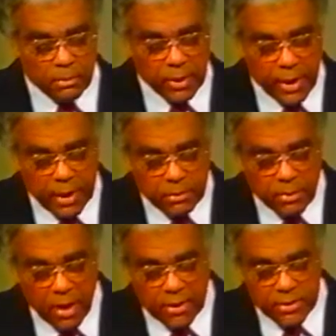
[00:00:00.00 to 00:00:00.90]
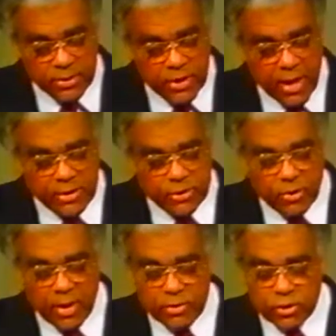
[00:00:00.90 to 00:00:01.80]
plagued by
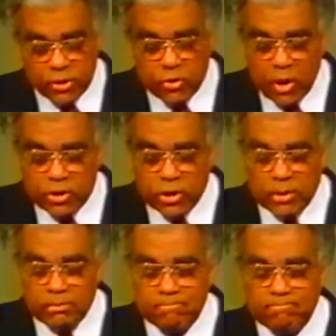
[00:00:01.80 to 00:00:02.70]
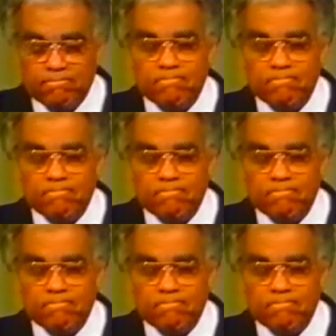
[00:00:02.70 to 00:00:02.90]
disaster and destruction,